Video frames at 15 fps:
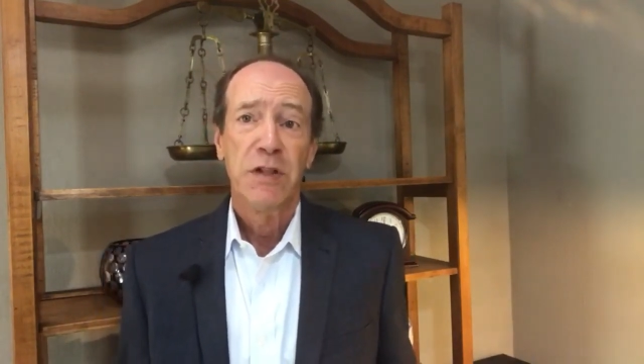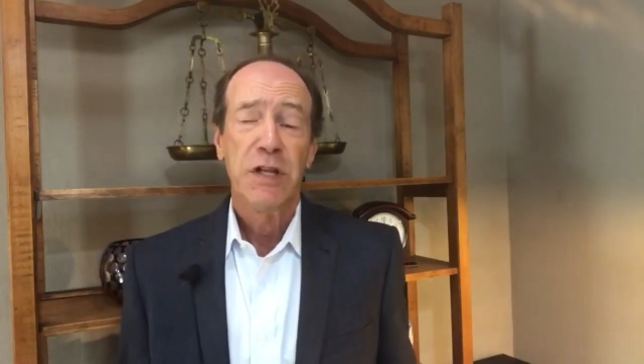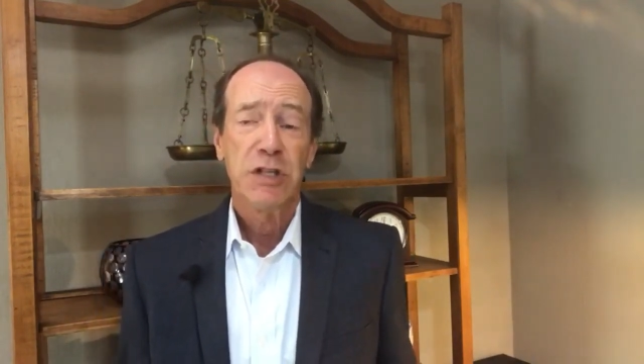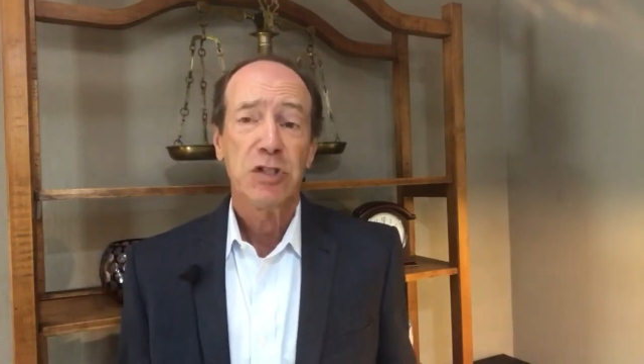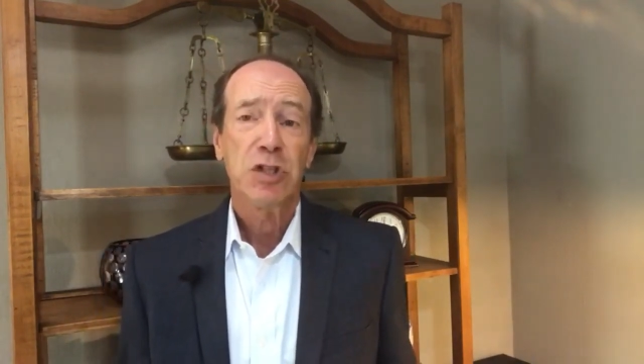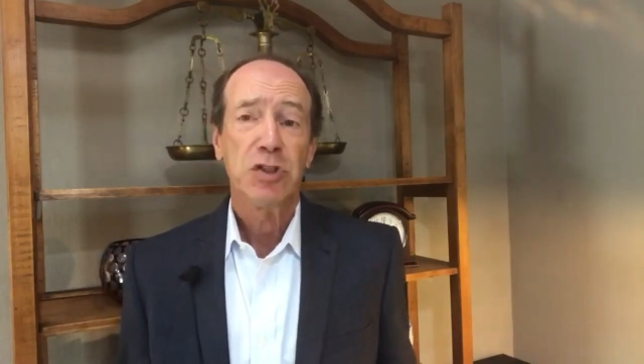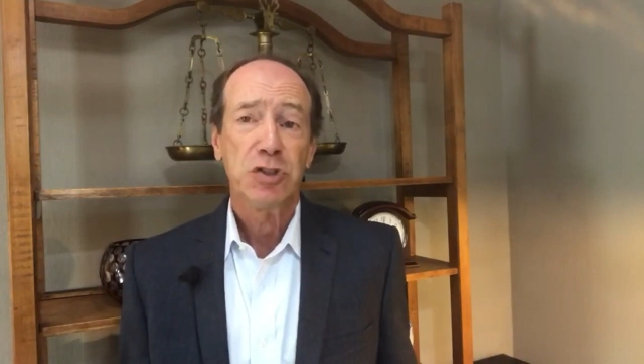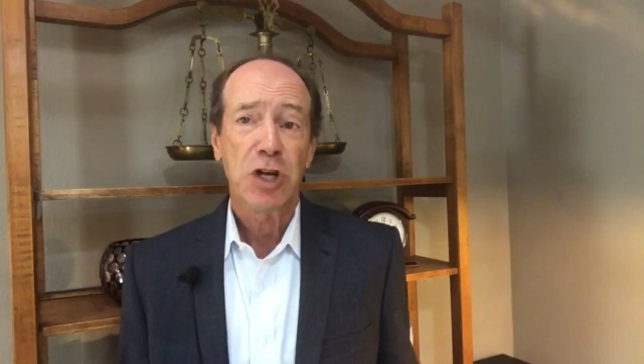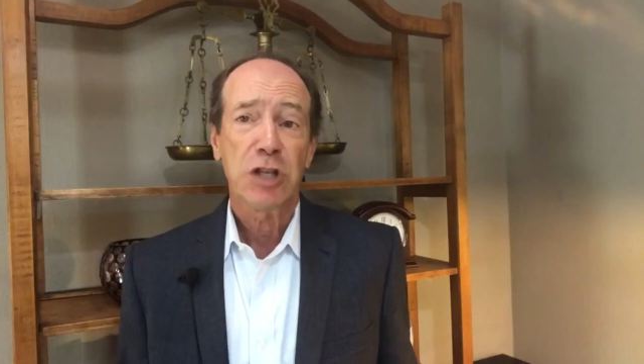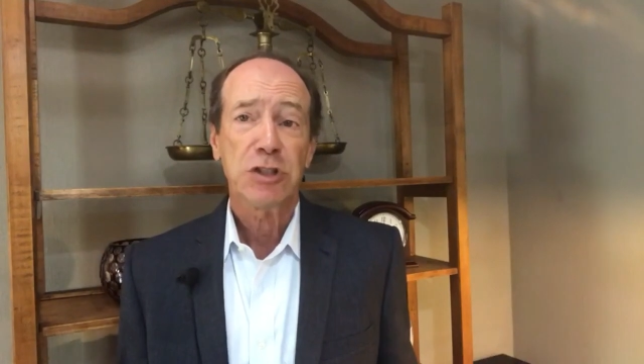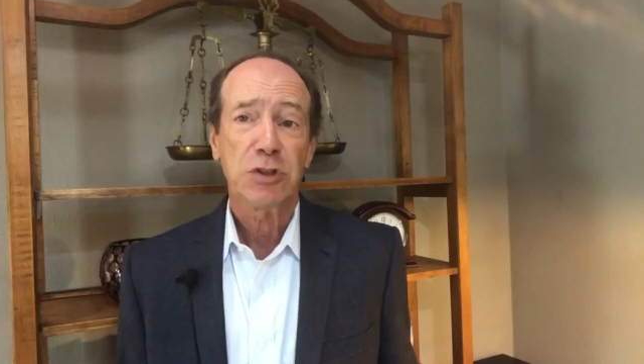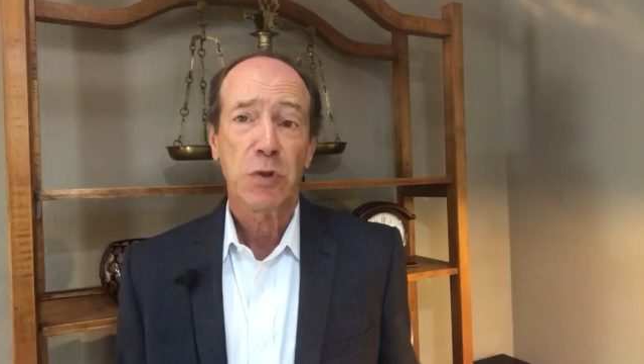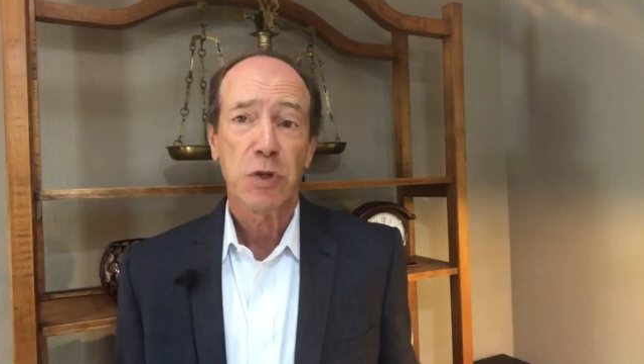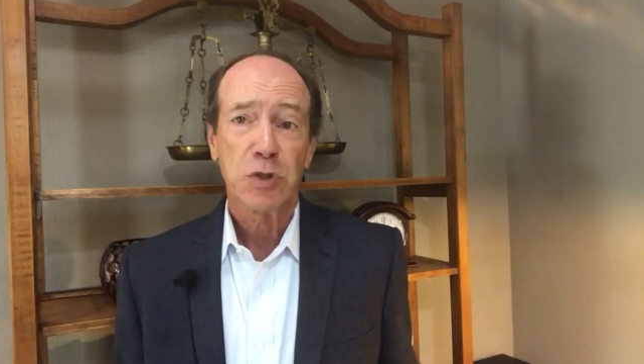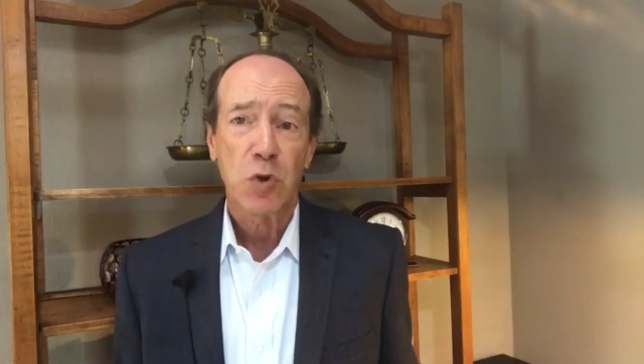This
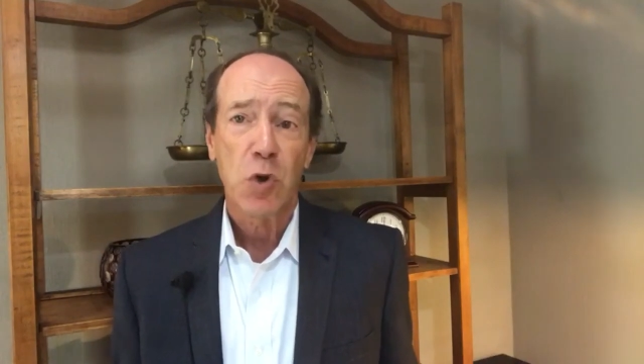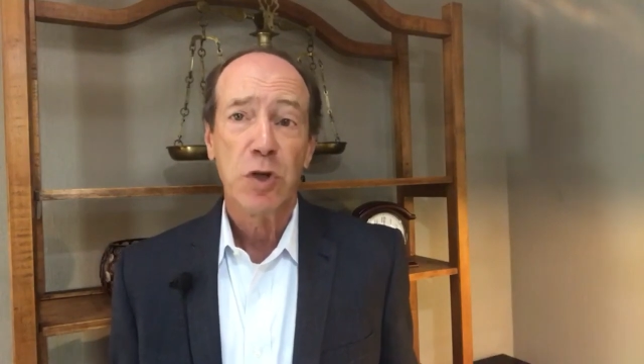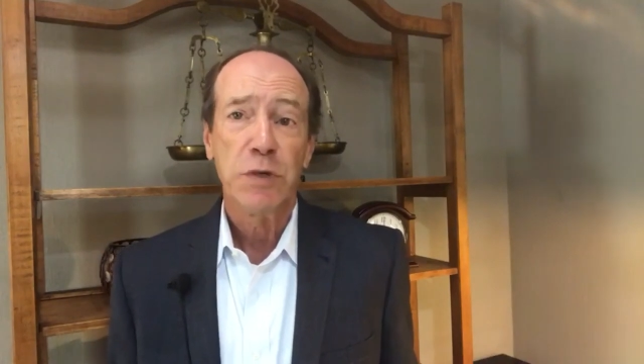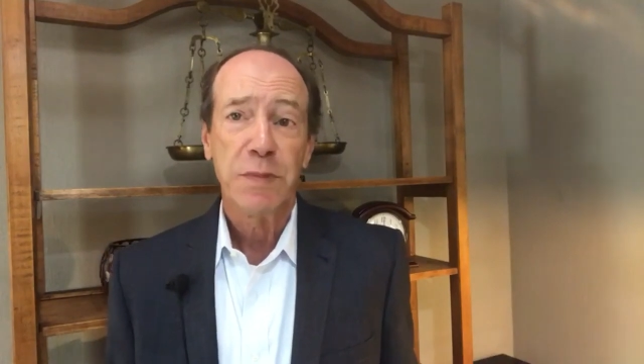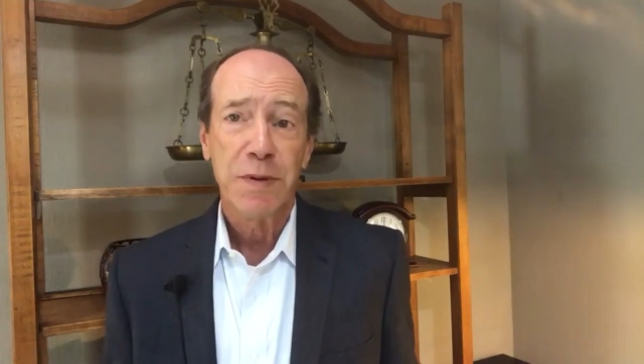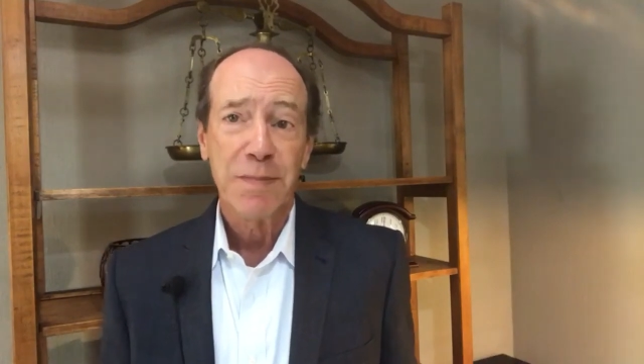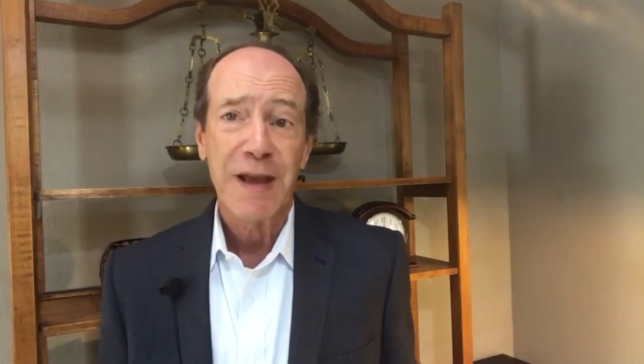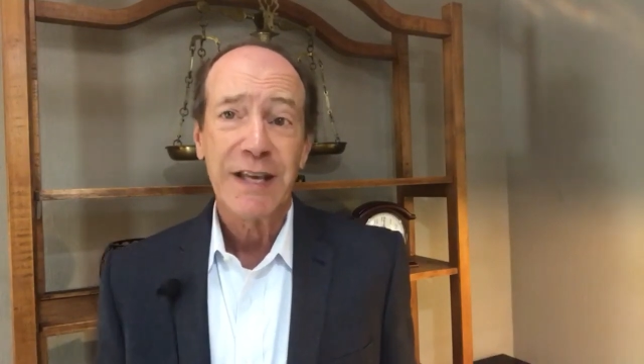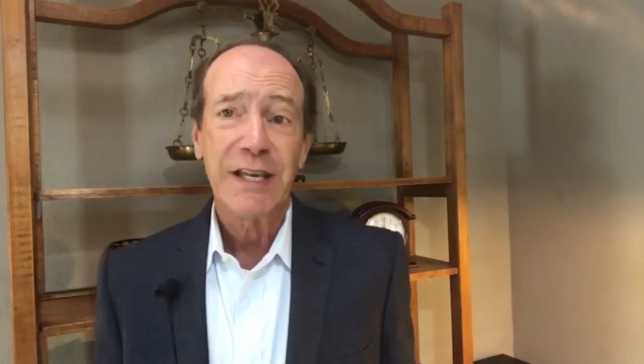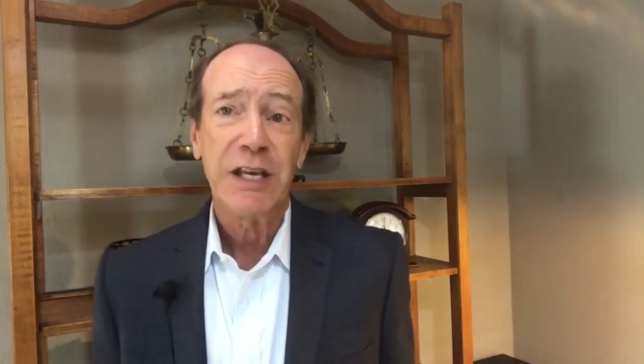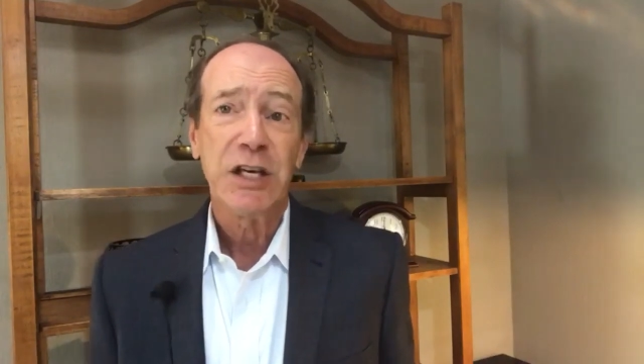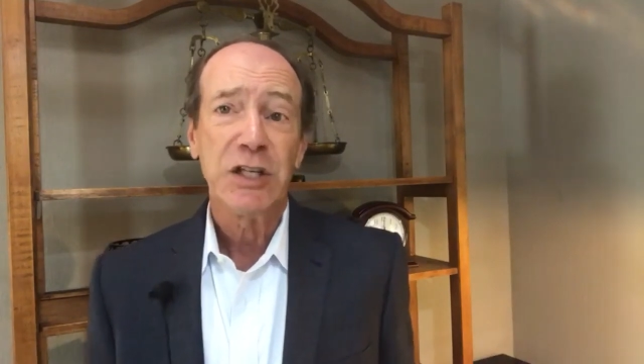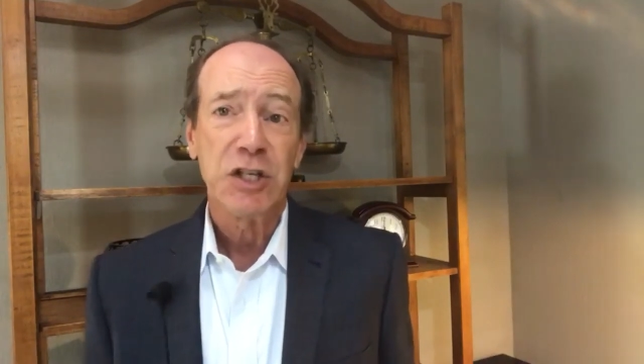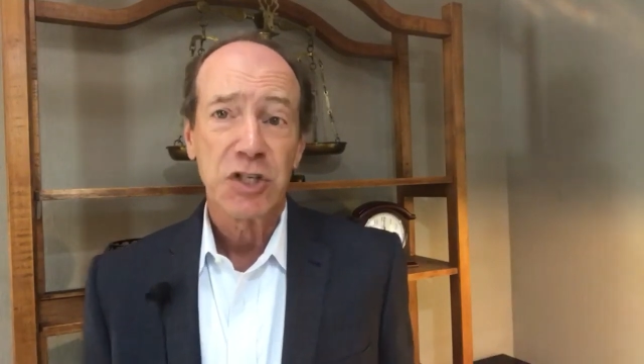adjuster is going to be making a